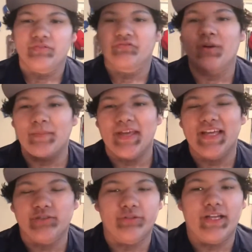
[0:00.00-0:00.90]
From
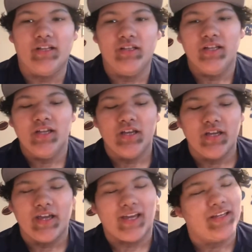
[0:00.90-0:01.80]
Israel.
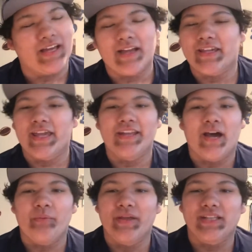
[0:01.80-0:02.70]
I
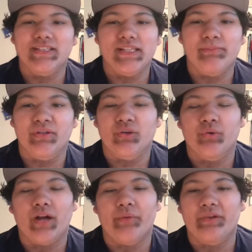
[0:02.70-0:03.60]
cannot wait to see him on the
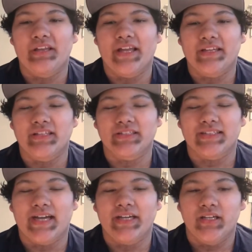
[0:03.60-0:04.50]
court. I really like this
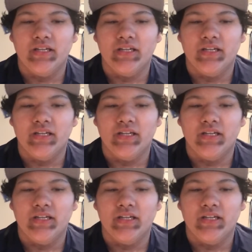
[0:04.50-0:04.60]
guy.